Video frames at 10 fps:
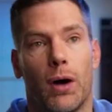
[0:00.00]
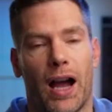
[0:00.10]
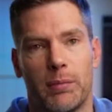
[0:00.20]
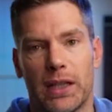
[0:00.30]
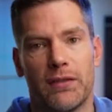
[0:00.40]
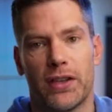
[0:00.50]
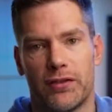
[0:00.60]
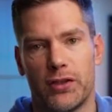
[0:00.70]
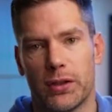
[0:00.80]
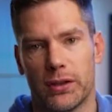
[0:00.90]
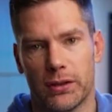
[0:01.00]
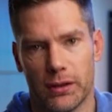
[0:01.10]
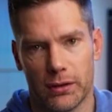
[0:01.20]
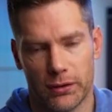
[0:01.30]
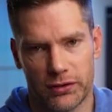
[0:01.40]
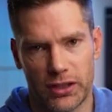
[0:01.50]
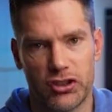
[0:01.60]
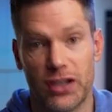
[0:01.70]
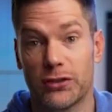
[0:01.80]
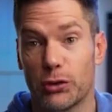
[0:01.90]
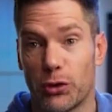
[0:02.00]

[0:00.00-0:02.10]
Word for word: I believe that if you can see Jesus